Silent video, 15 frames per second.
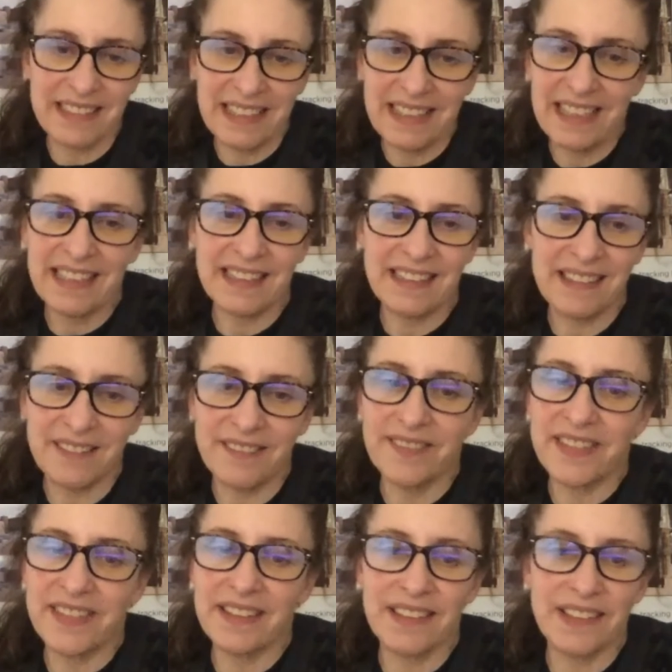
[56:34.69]
They get it. They're
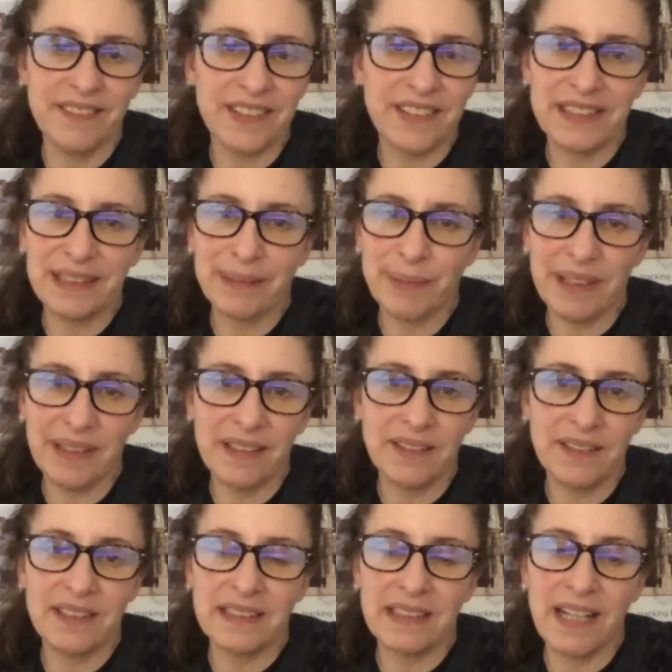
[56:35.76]
very, very smart. They're
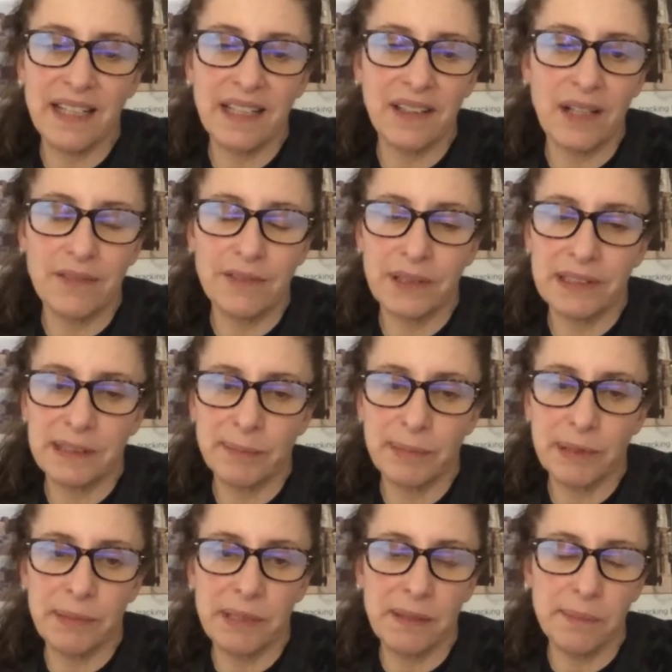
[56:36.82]
designing all of our
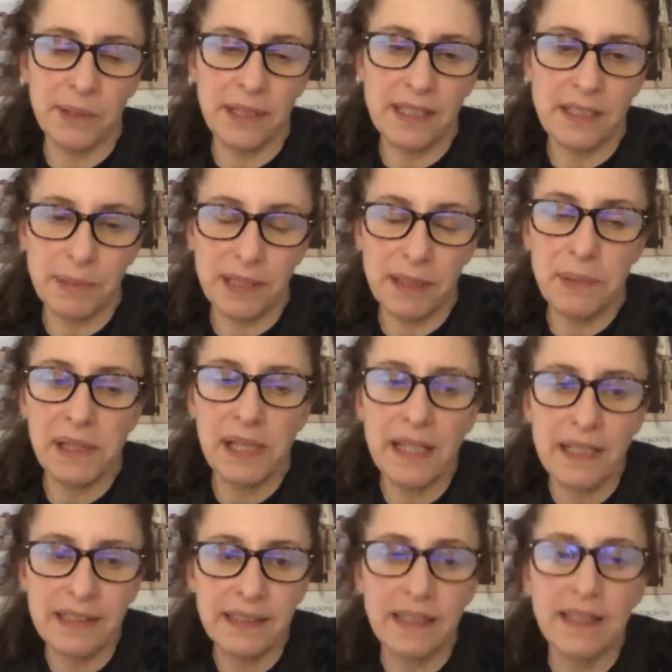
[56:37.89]
subliminal brain to manipulate
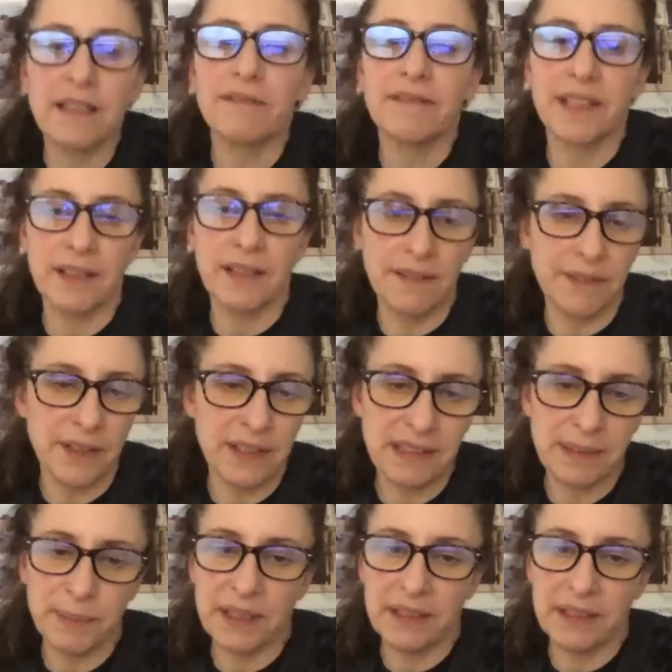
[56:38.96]
us, and they're very, very smart.